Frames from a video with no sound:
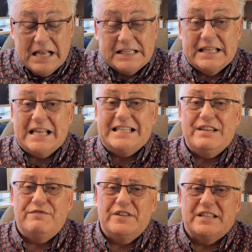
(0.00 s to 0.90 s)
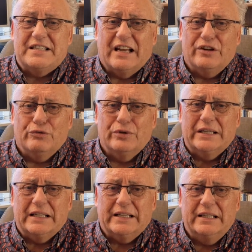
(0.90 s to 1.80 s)
So that's it for today,
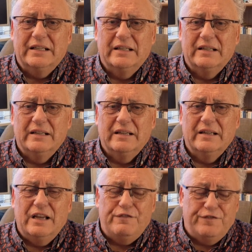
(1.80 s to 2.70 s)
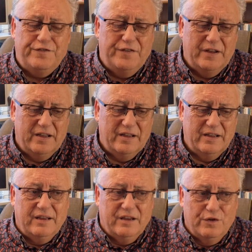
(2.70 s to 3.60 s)
really. If
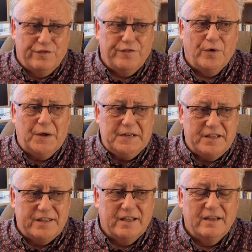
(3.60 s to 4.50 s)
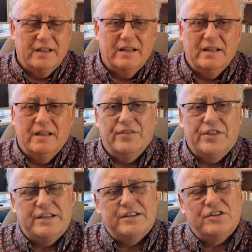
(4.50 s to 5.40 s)
you find that
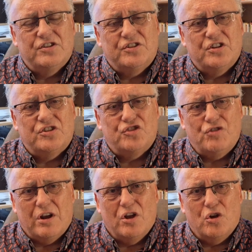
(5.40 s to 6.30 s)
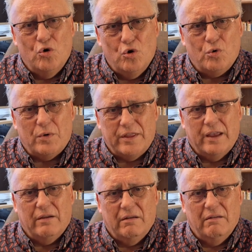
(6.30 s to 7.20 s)
this has just struck a chord with
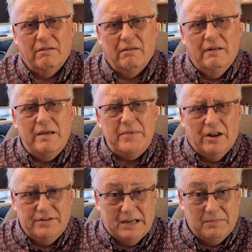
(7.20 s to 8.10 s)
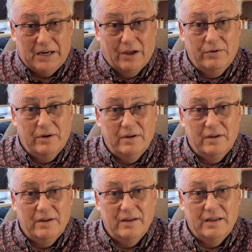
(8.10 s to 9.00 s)
you, let me know down below,
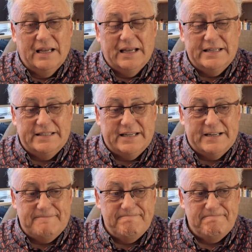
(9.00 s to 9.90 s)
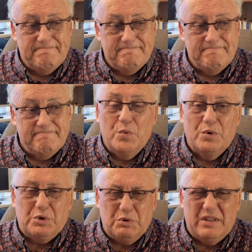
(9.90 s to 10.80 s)
and
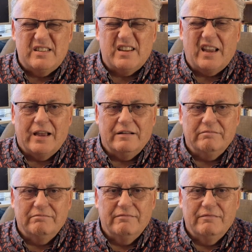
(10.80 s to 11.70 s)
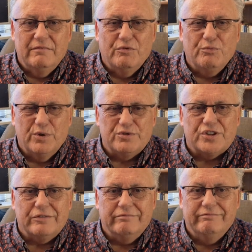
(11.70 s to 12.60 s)
we'll do this again real
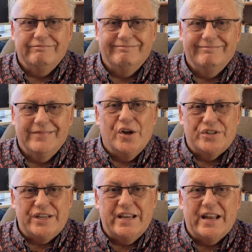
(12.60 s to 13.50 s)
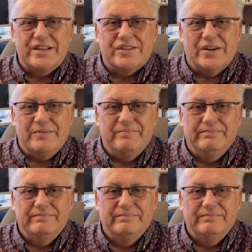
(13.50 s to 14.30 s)
soon. I'll see you next time.